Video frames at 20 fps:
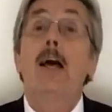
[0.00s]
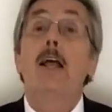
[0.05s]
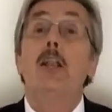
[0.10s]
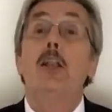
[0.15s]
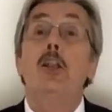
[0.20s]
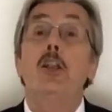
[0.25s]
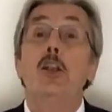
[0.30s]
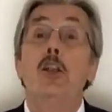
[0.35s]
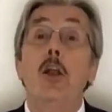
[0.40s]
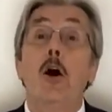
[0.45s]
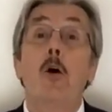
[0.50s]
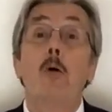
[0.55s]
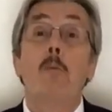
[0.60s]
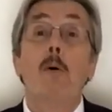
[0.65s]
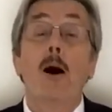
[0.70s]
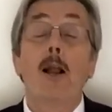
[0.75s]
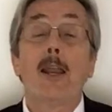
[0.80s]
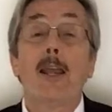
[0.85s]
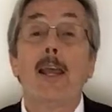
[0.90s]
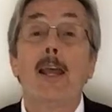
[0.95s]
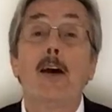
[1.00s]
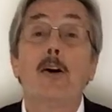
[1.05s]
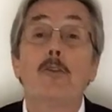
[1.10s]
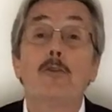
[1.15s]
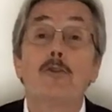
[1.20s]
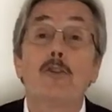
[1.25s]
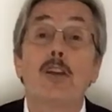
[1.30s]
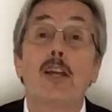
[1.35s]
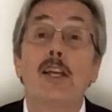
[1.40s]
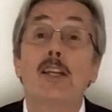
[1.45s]
nobody
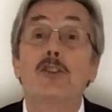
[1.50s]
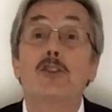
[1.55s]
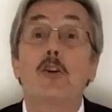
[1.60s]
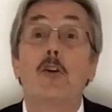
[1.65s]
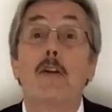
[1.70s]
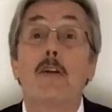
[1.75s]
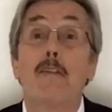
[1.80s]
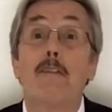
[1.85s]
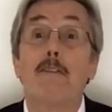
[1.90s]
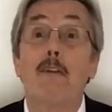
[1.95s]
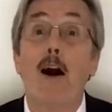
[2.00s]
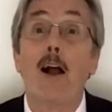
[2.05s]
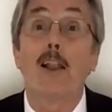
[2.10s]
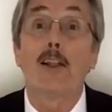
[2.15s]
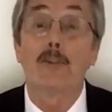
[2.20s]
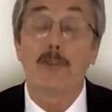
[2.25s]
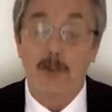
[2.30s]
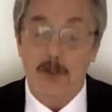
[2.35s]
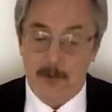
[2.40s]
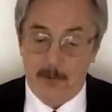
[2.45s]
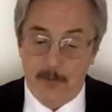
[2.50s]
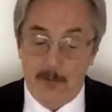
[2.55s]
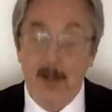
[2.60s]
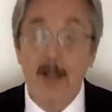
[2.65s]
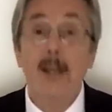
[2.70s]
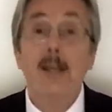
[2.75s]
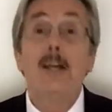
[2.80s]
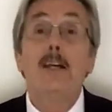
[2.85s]
else is going to follow suit.